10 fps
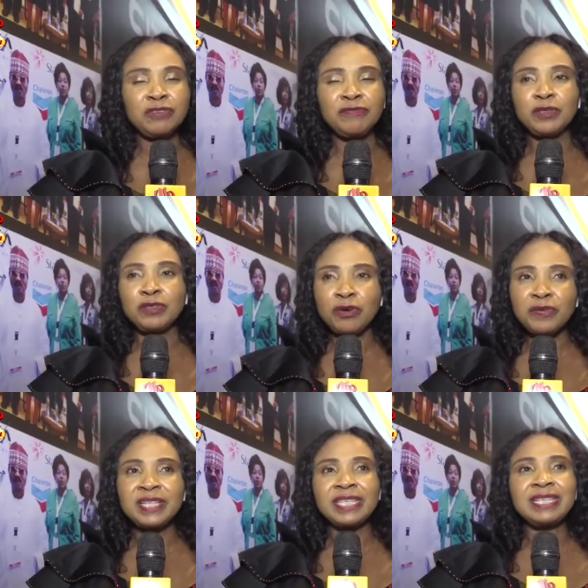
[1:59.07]
of
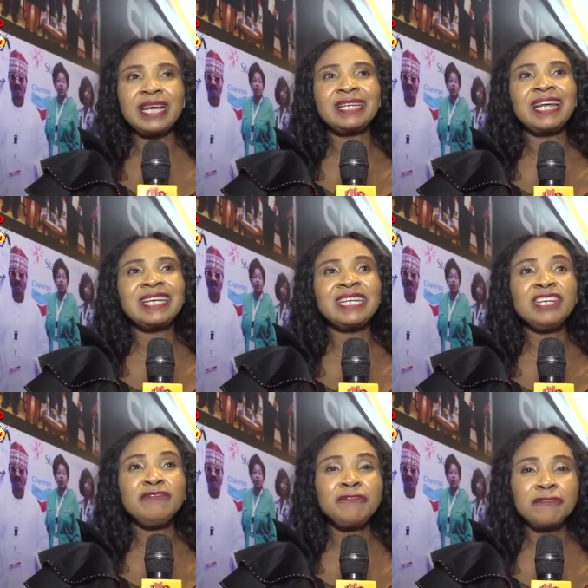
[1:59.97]
authority that can
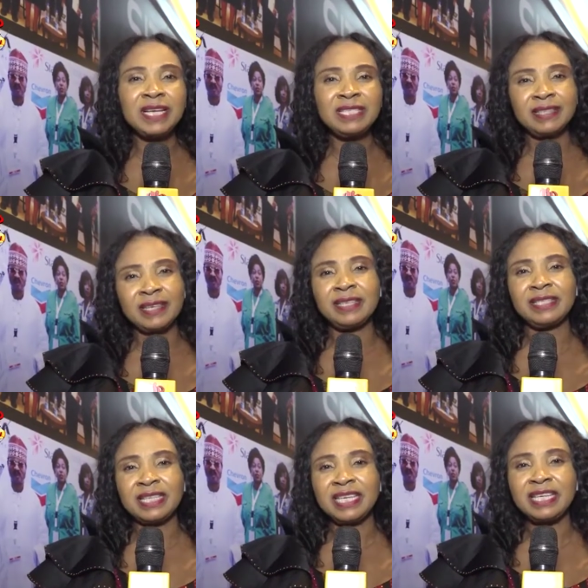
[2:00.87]
influence
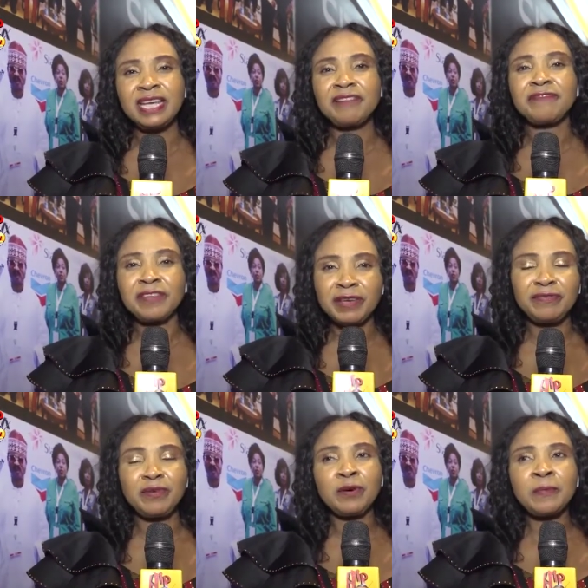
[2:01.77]
things in their favor.